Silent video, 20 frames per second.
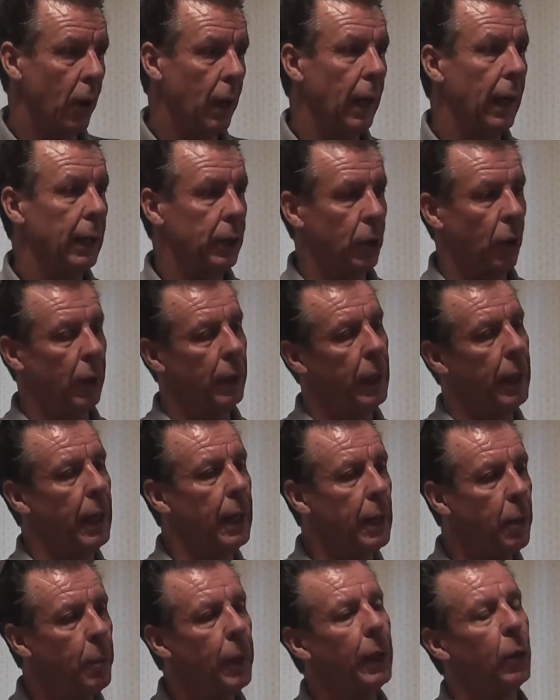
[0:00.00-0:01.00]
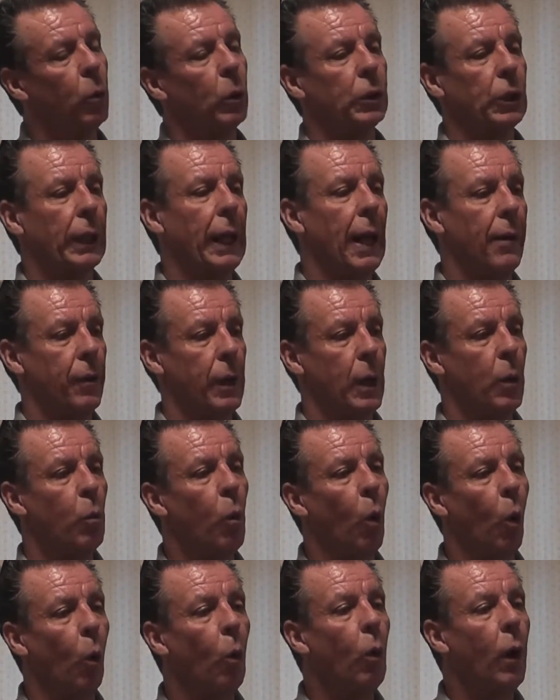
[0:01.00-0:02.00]
On the outside, and then in the middle was a cavity
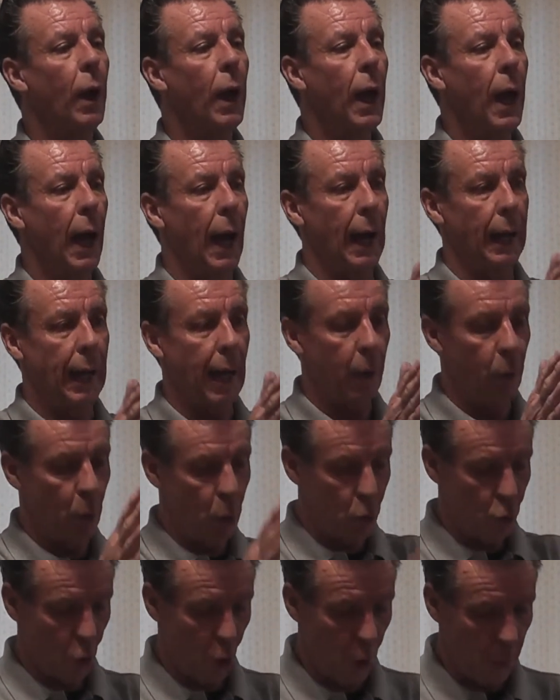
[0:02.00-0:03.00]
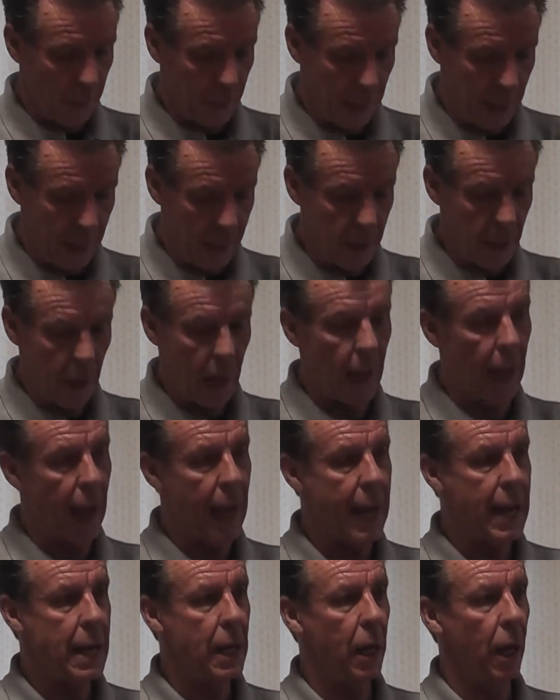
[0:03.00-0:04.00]
wall, and they will drop in
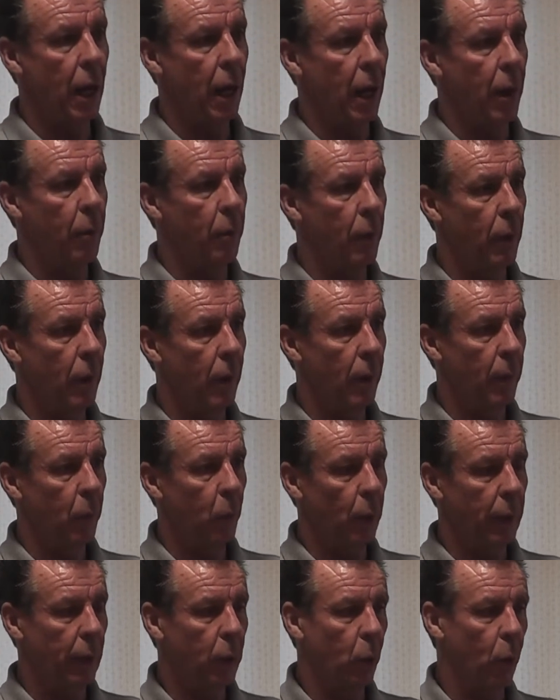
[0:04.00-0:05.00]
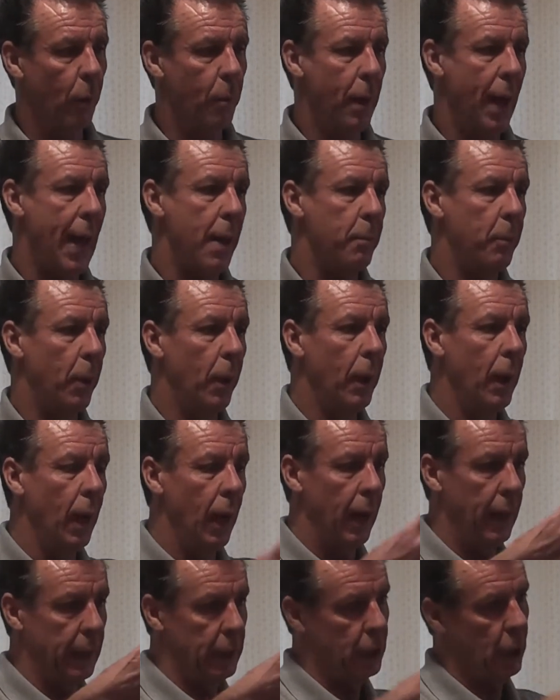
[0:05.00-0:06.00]
a what they call a BAP,
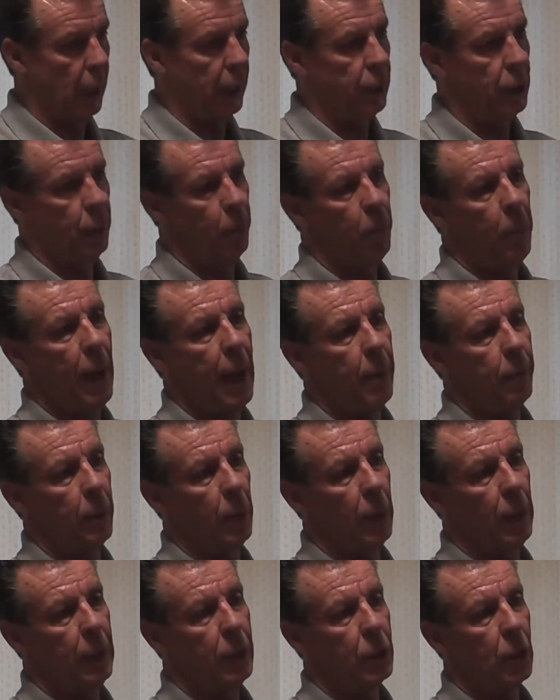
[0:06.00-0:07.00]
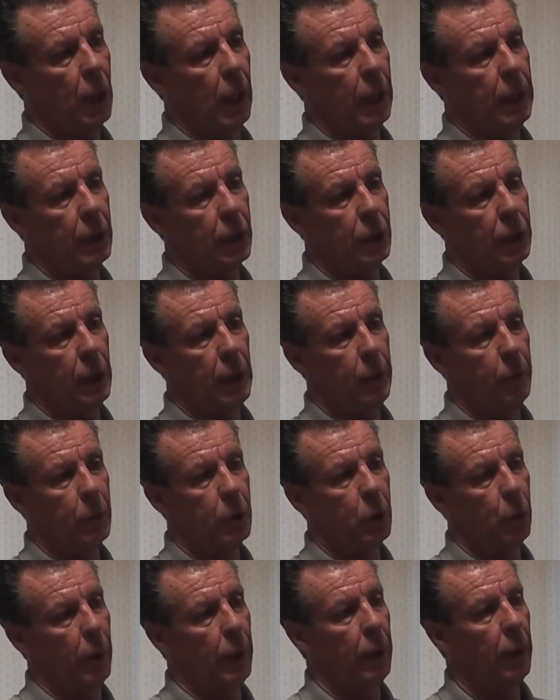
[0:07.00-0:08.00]
an insulation BAP that insulates in
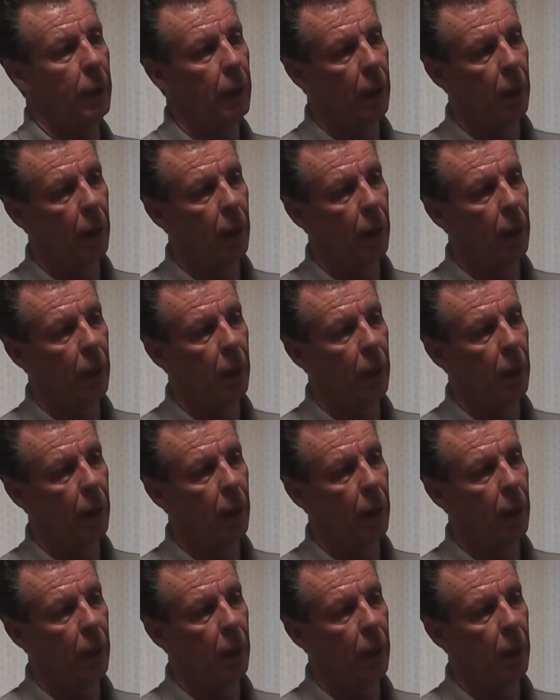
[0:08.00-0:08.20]
between.